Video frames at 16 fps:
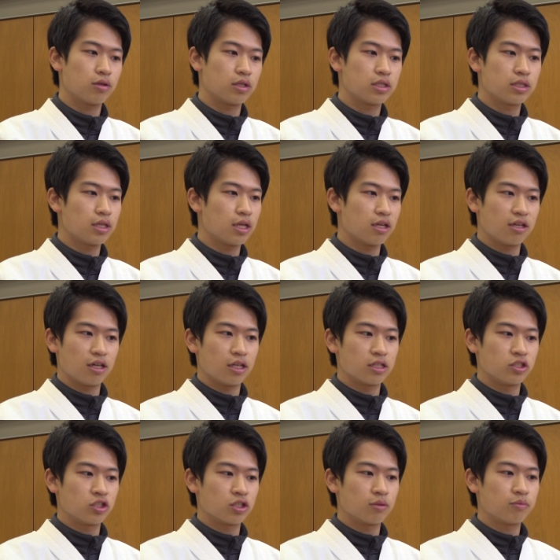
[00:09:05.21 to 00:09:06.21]
Let's say in
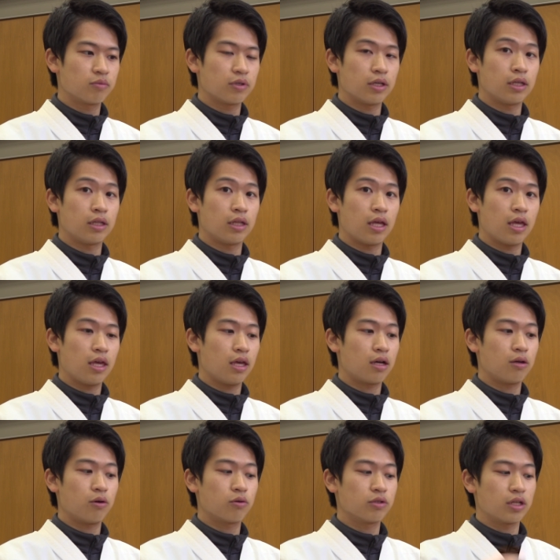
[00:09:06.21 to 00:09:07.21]
a jump in
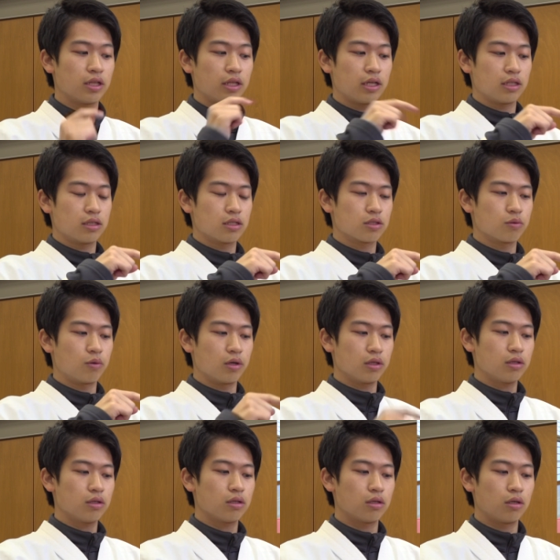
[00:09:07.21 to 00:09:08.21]
Heian Shodan like this
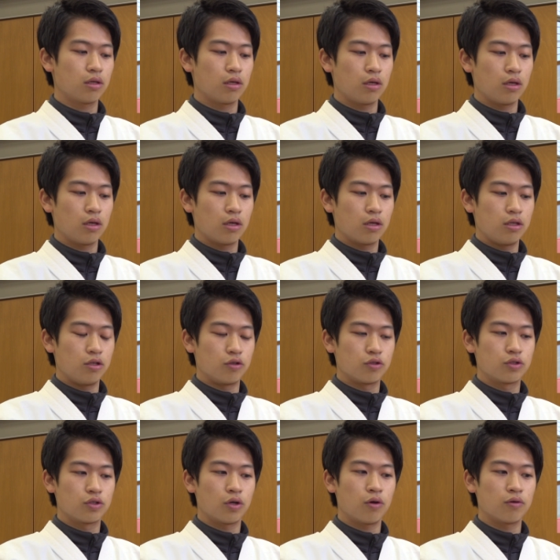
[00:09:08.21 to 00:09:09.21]
one, your
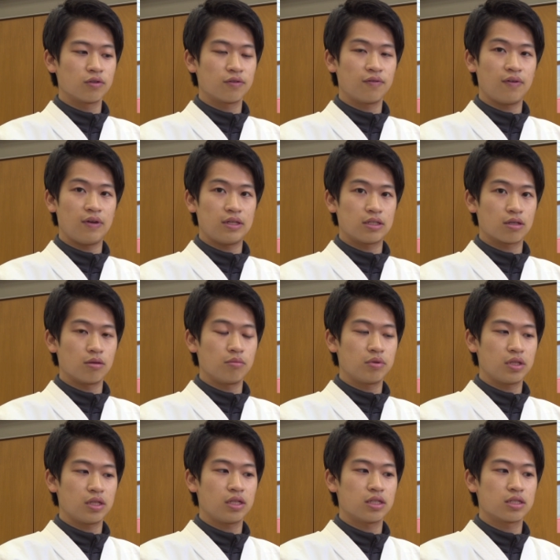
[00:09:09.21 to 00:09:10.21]
toes face
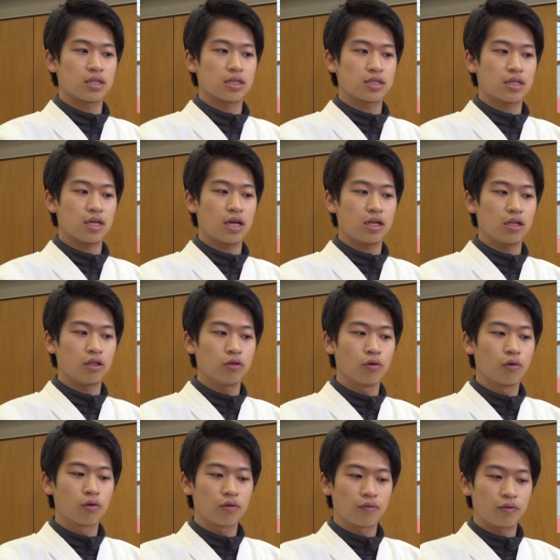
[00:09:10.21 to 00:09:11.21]
completely to the side in
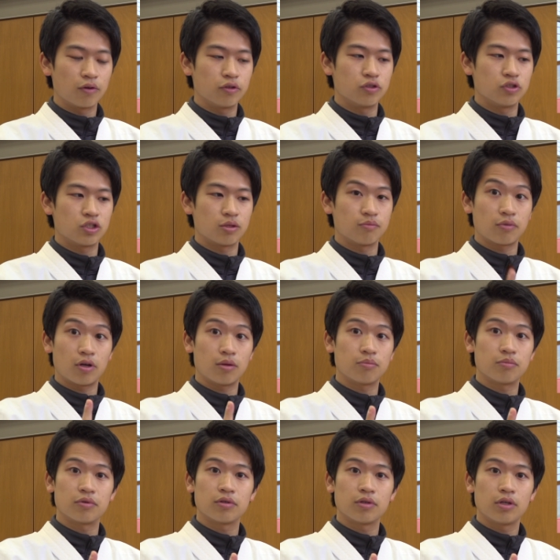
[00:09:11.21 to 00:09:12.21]
order for you to jump
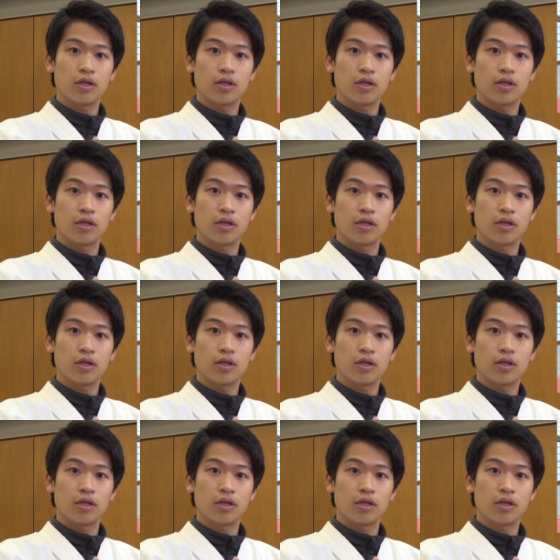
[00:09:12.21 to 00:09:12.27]
up.